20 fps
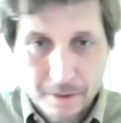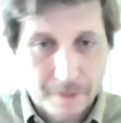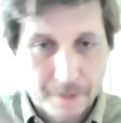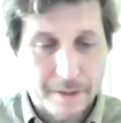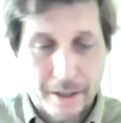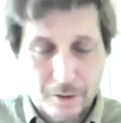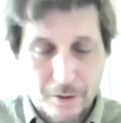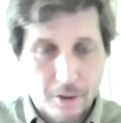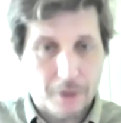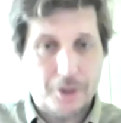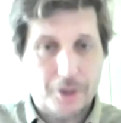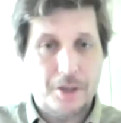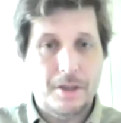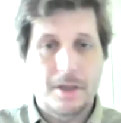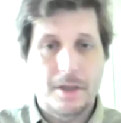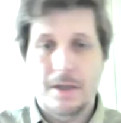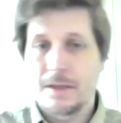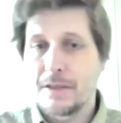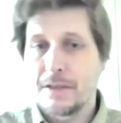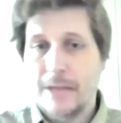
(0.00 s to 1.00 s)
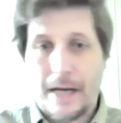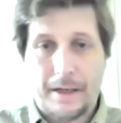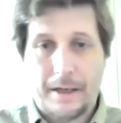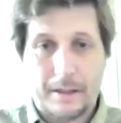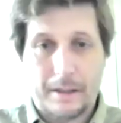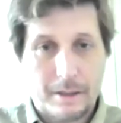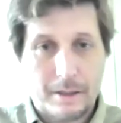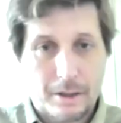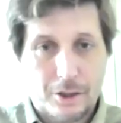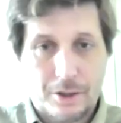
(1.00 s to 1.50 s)
exogenous,
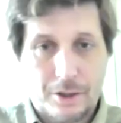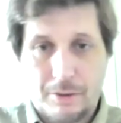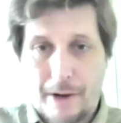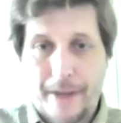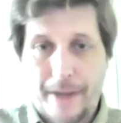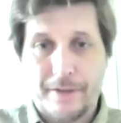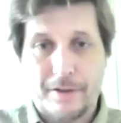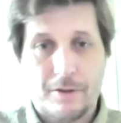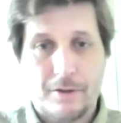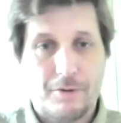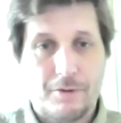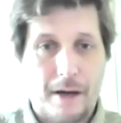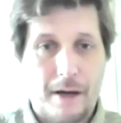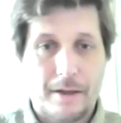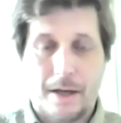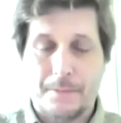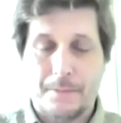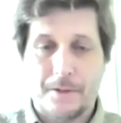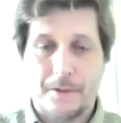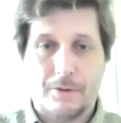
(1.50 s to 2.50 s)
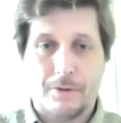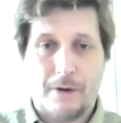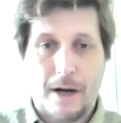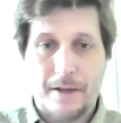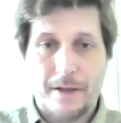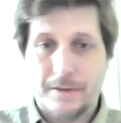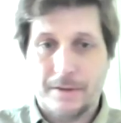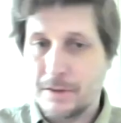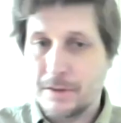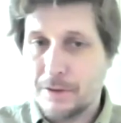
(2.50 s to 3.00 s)
then comes a
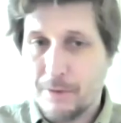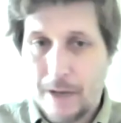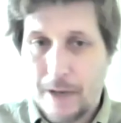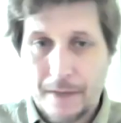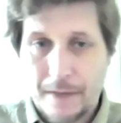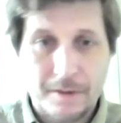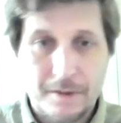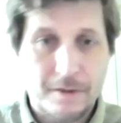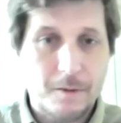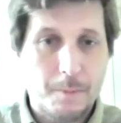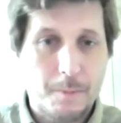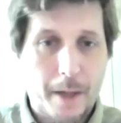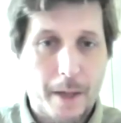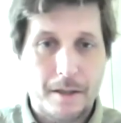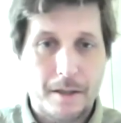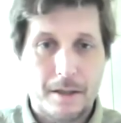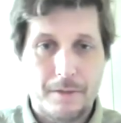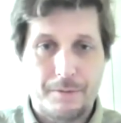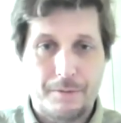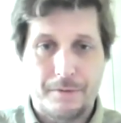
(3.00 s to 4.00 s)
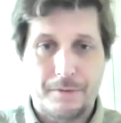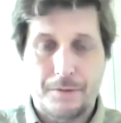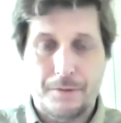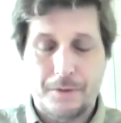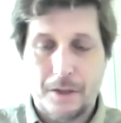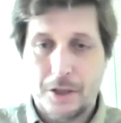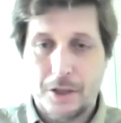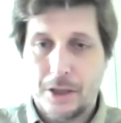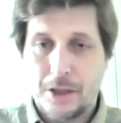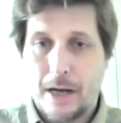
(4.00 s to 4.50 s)
crisis. Crisis is by
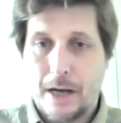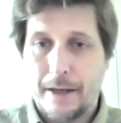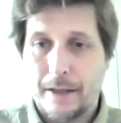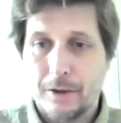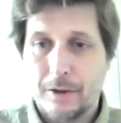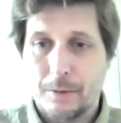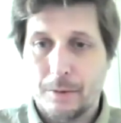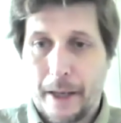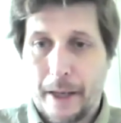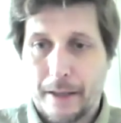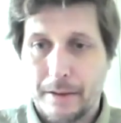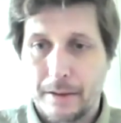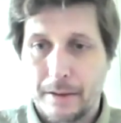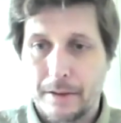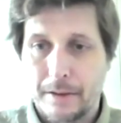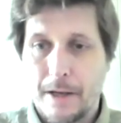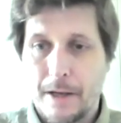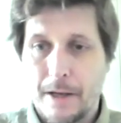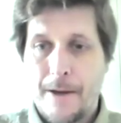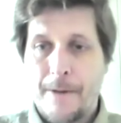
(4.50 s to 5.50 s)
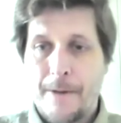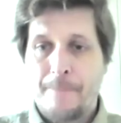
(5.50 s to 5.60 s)
definition unexpected.